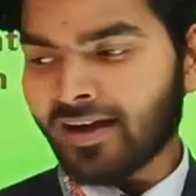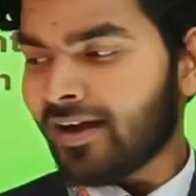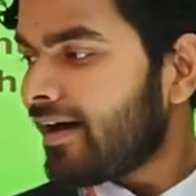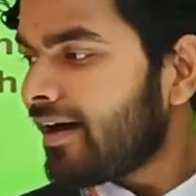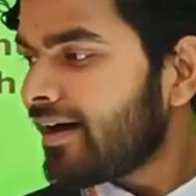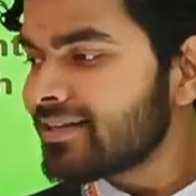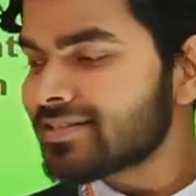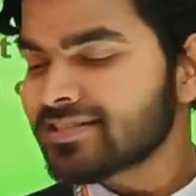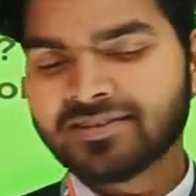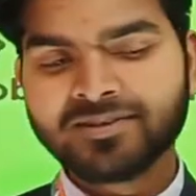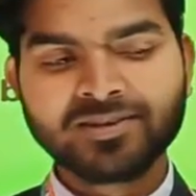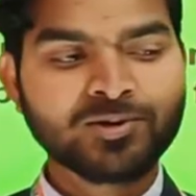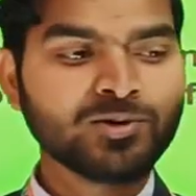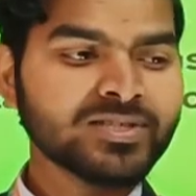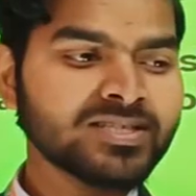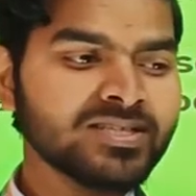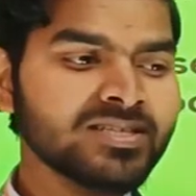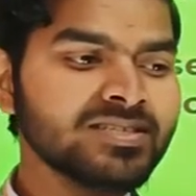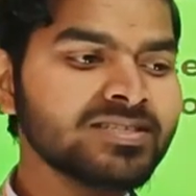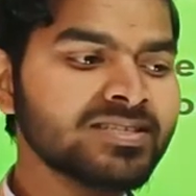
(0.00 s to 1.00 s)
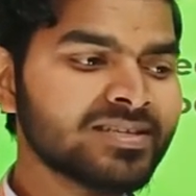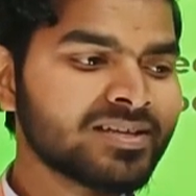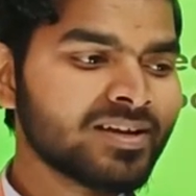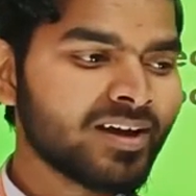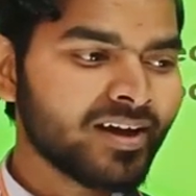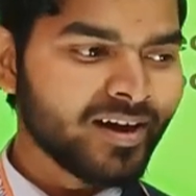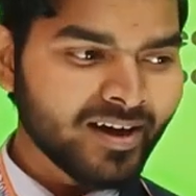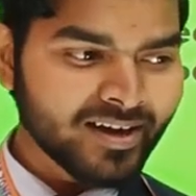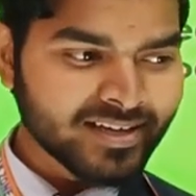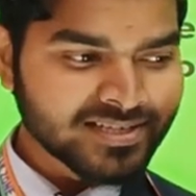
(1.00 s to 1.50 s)
asked
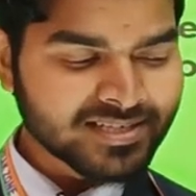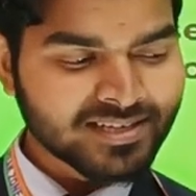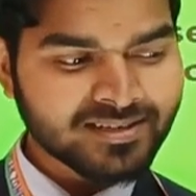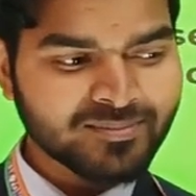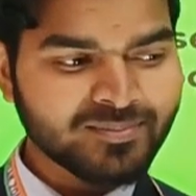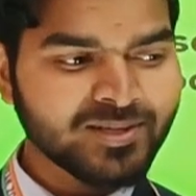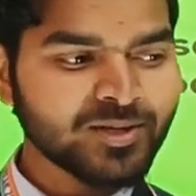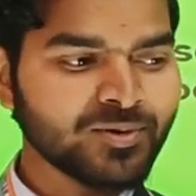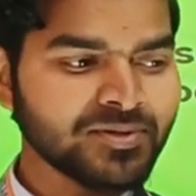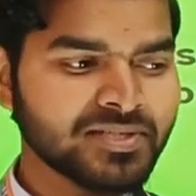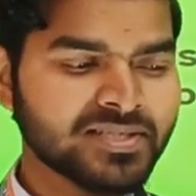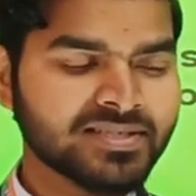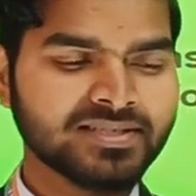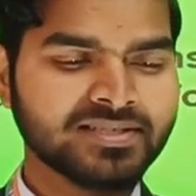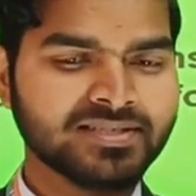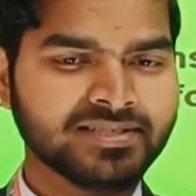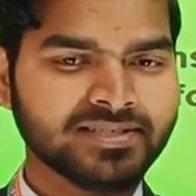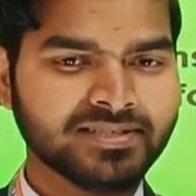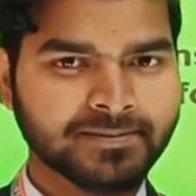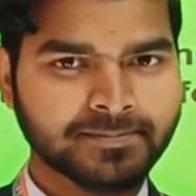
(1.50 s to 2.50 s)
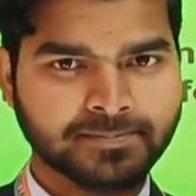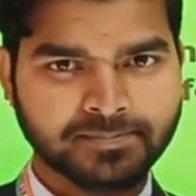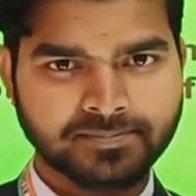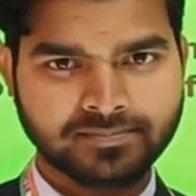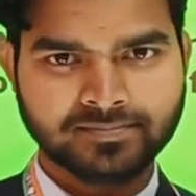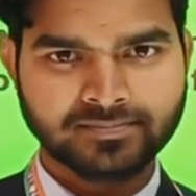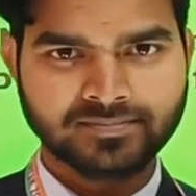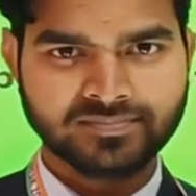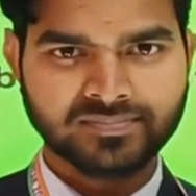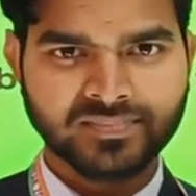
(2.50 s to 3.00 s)
me questions.
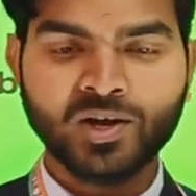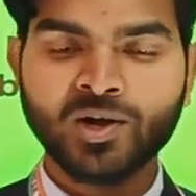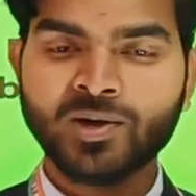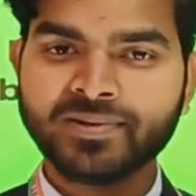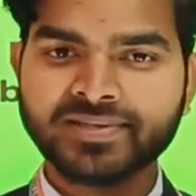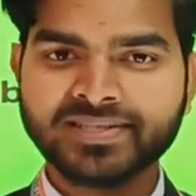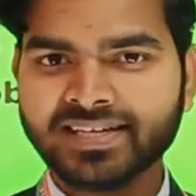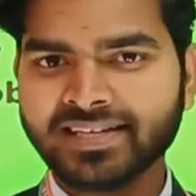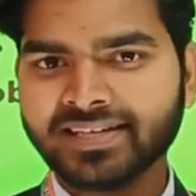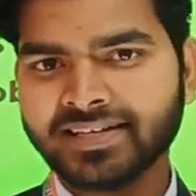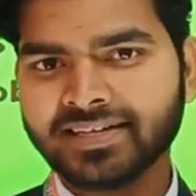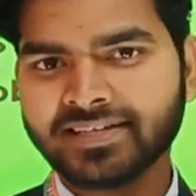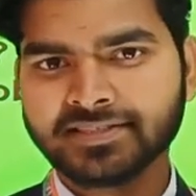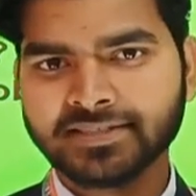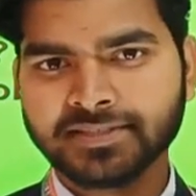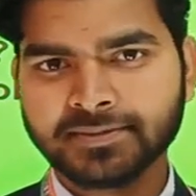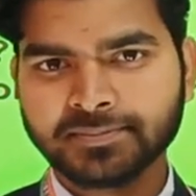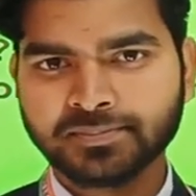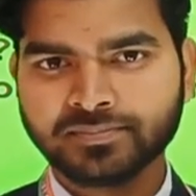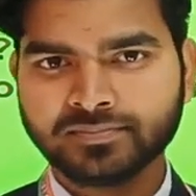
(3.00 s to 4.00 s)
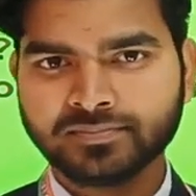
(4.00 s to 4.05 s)
Obviously yes.